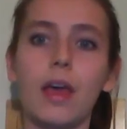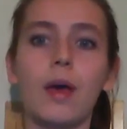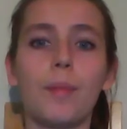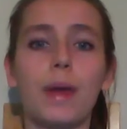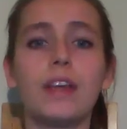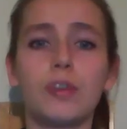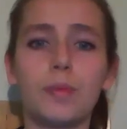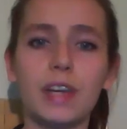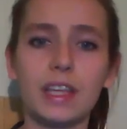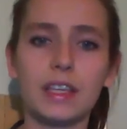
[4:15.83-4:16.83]
By
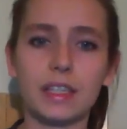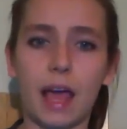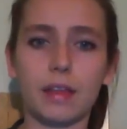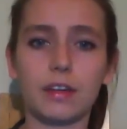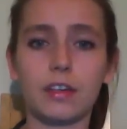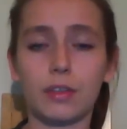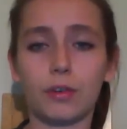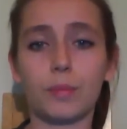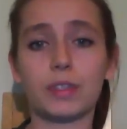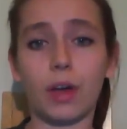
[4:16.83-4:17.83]
distributing this calendar to the
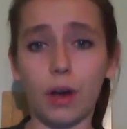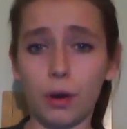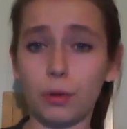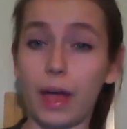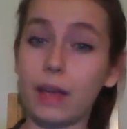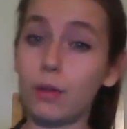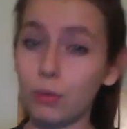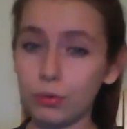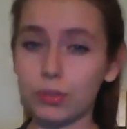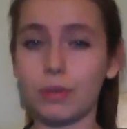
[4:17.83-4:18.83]
group as a whole, I
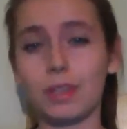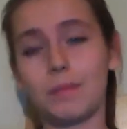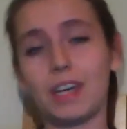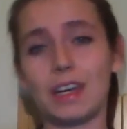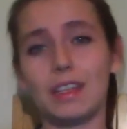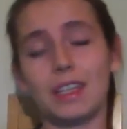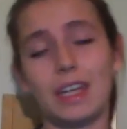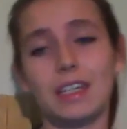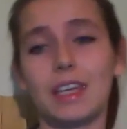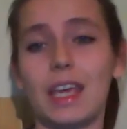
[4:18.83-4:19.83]
also eliminated the
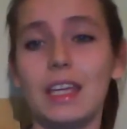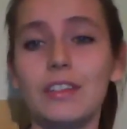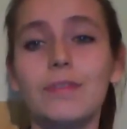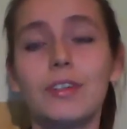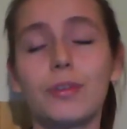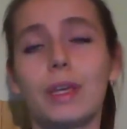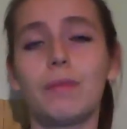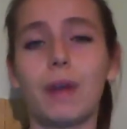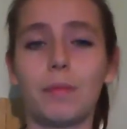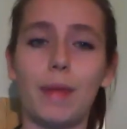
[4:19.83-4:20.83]
need to
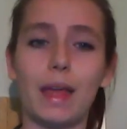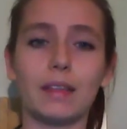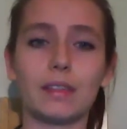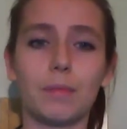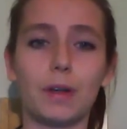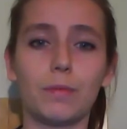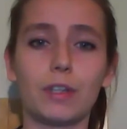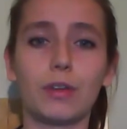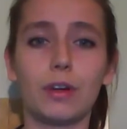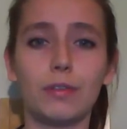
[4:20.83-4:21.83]
individually reprimand someone,
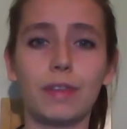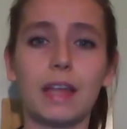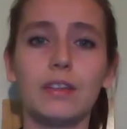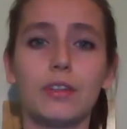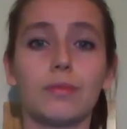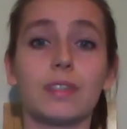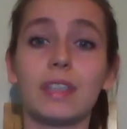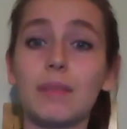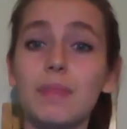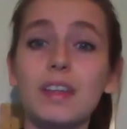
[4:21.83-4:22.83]
which could have led to
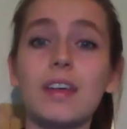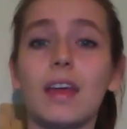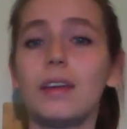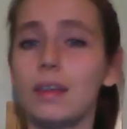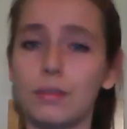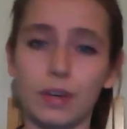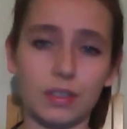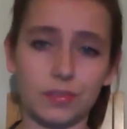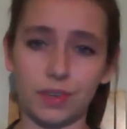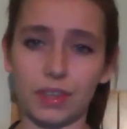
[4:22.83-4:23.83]
resentment and
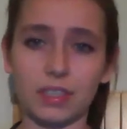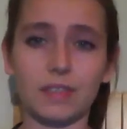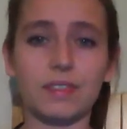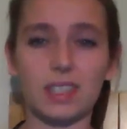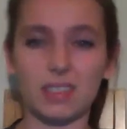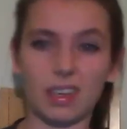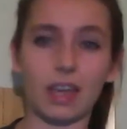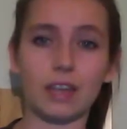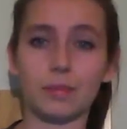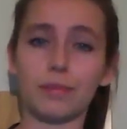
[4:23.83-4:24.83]
increased feelings of
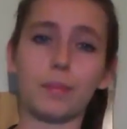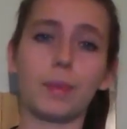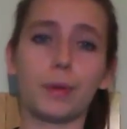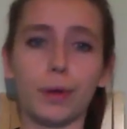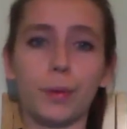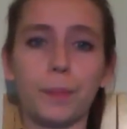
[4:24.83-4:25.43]
disengagement from the group.